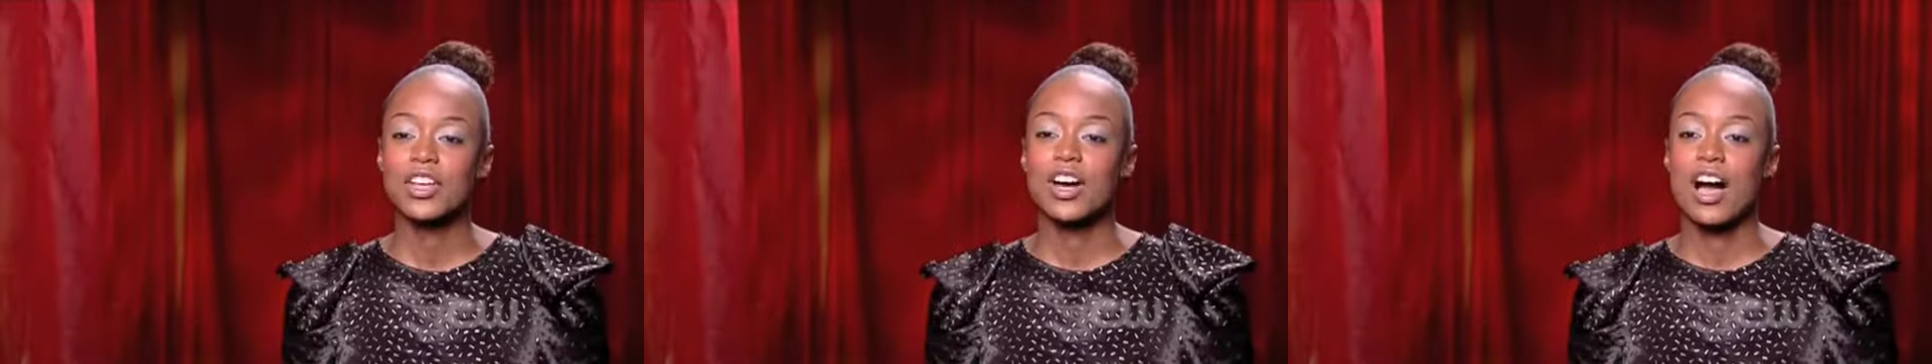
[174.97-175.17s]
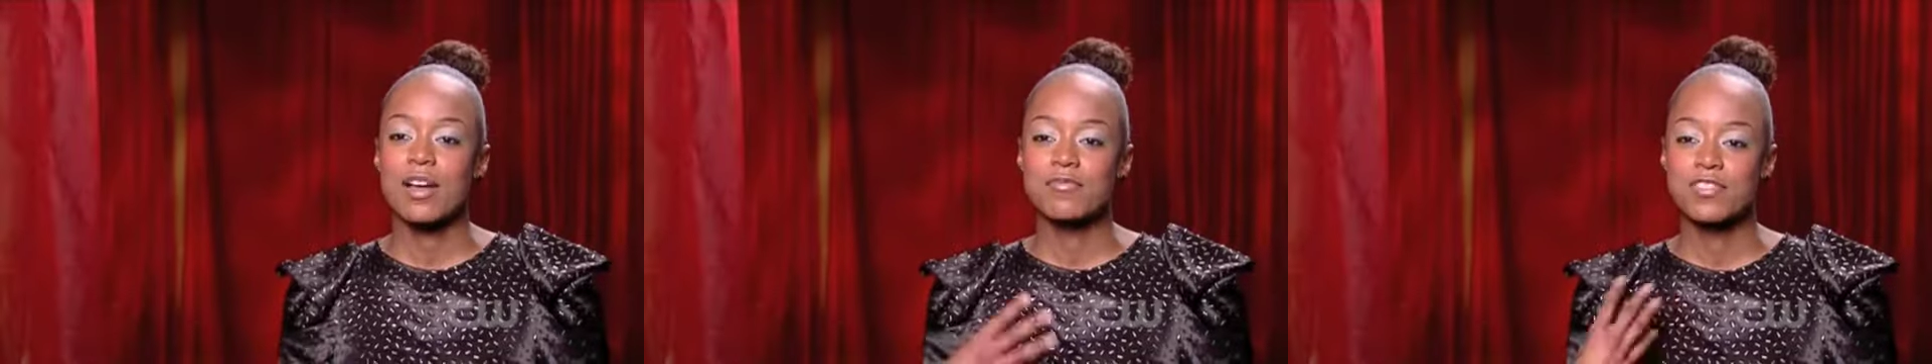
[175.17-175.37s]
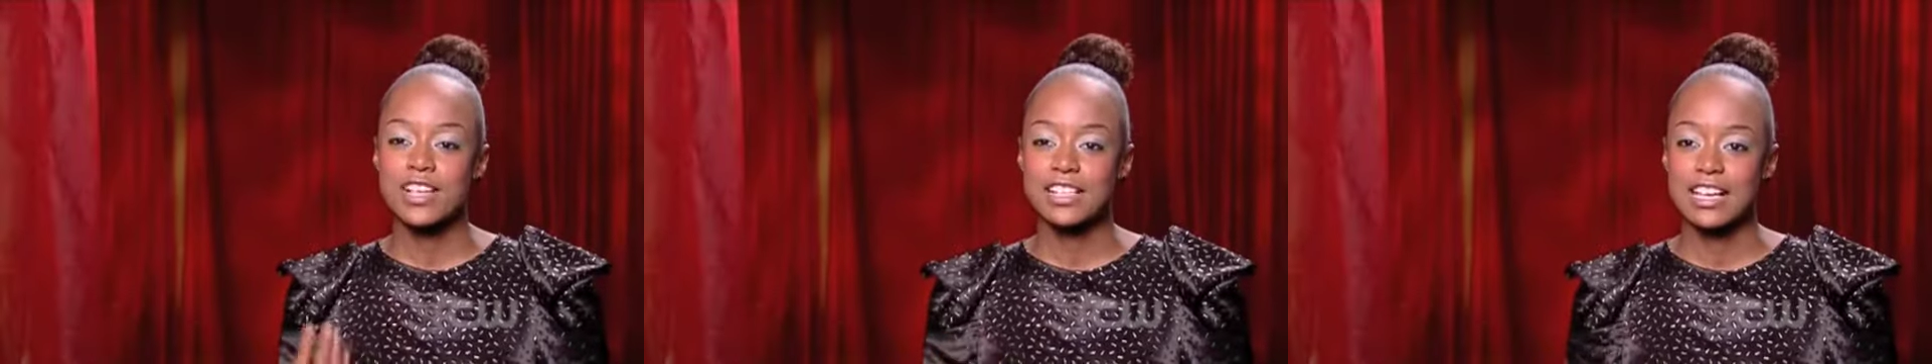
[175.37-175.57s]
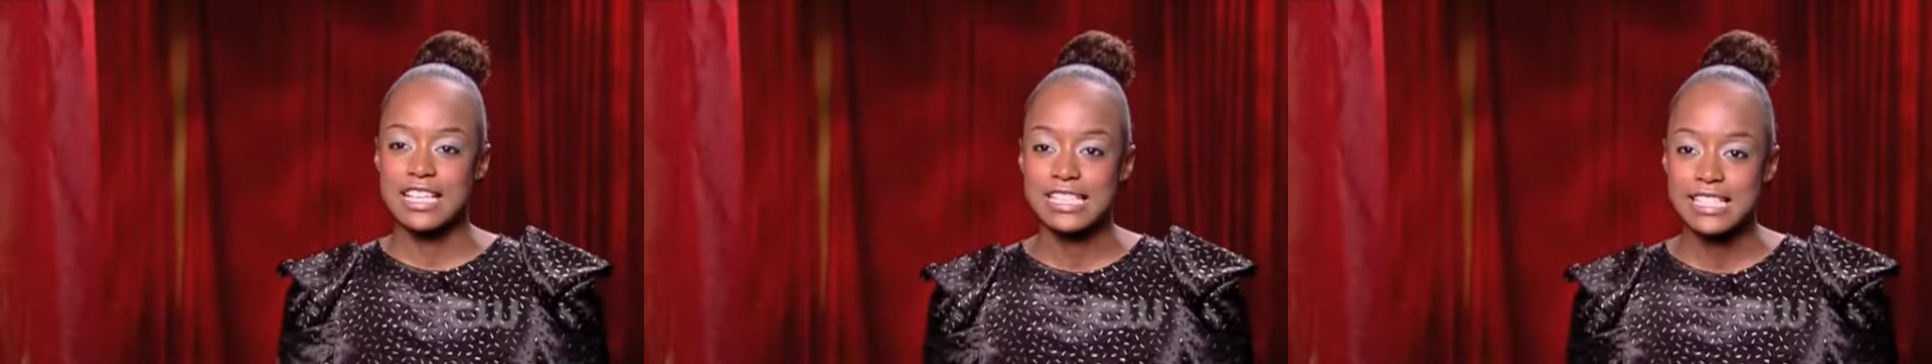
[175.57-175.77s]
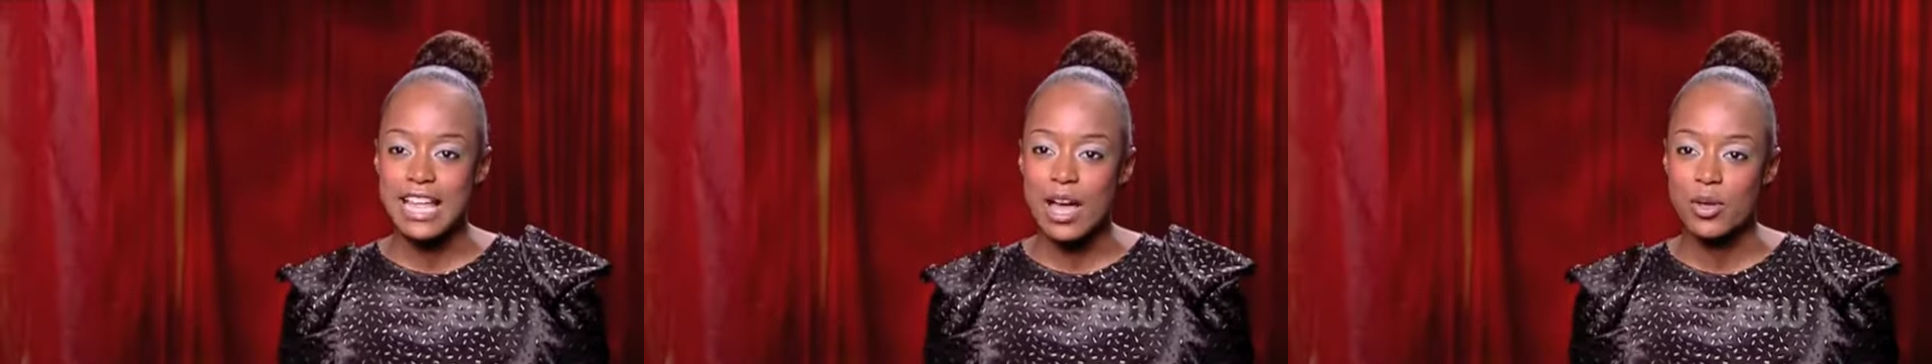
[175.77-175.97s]
that I
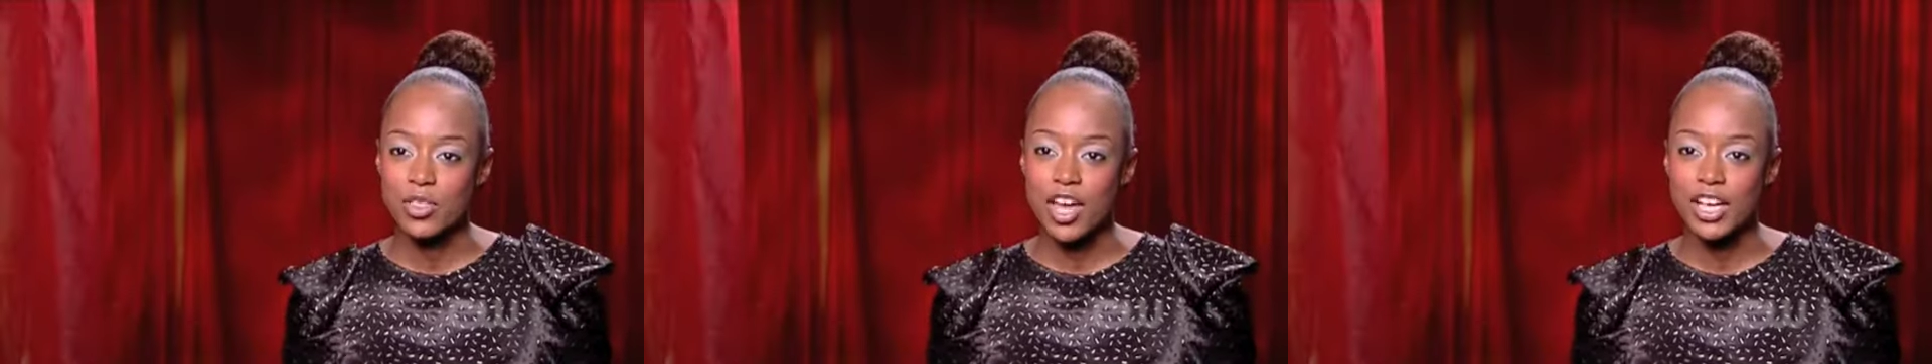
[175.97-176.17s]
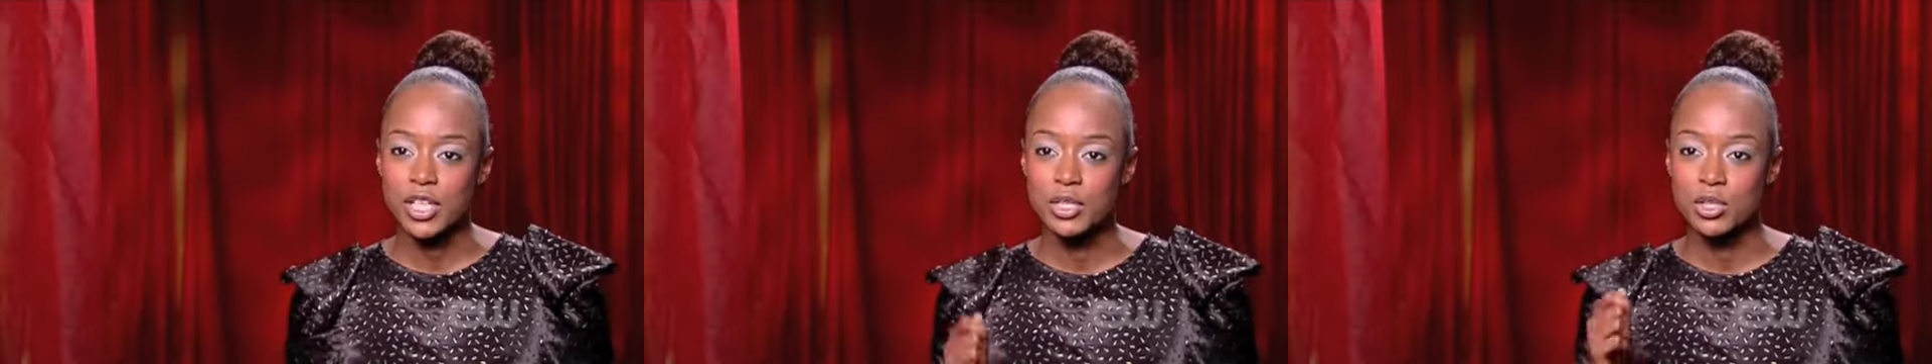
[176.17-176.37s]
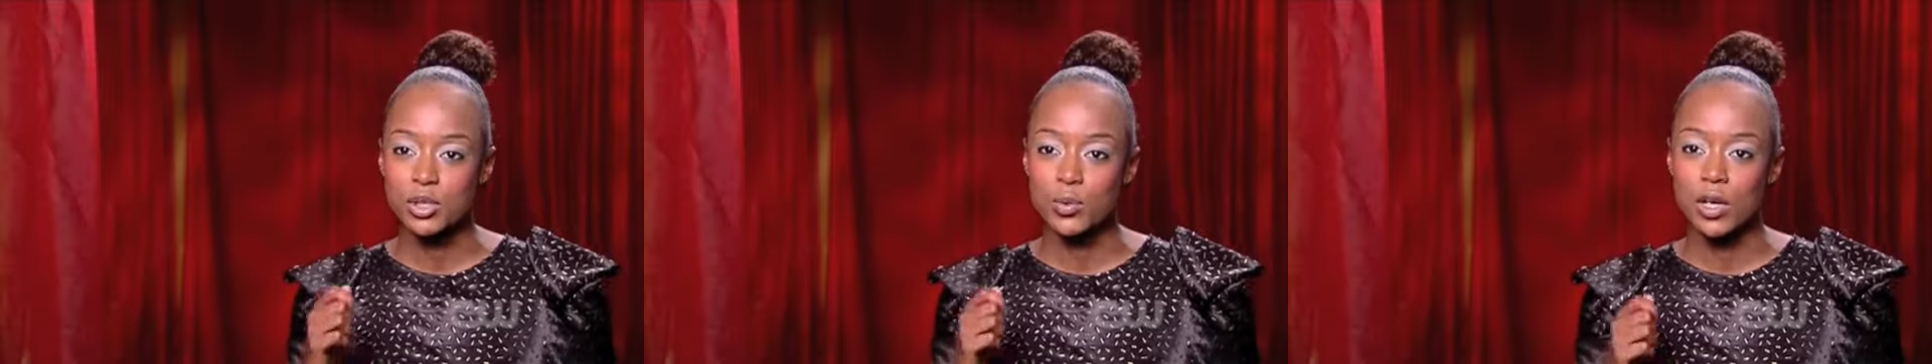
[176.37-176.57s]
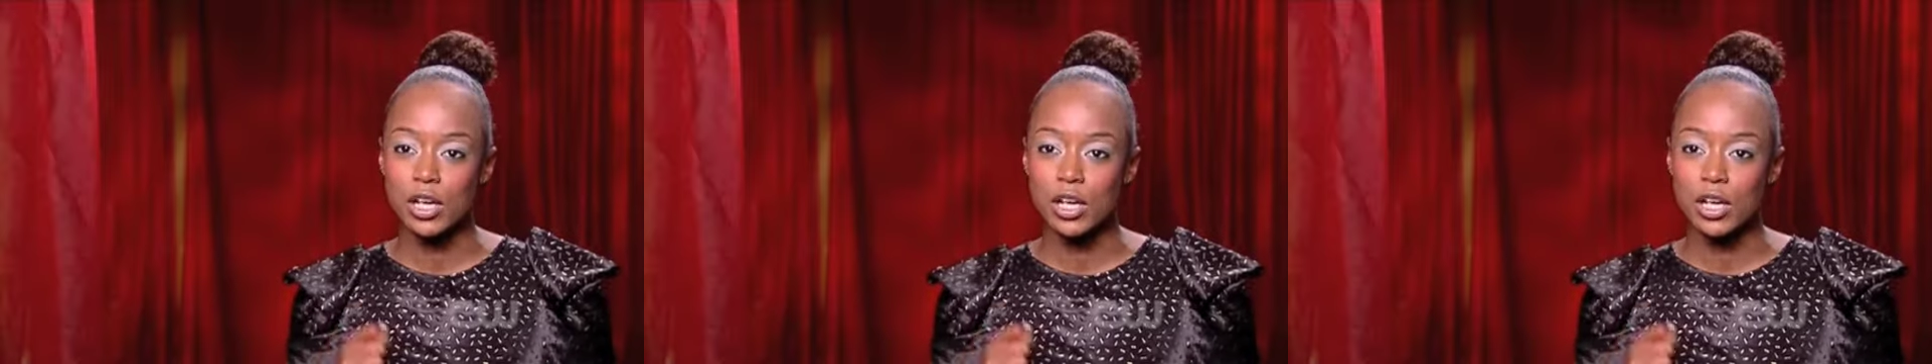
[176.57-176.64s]
realize now that I can do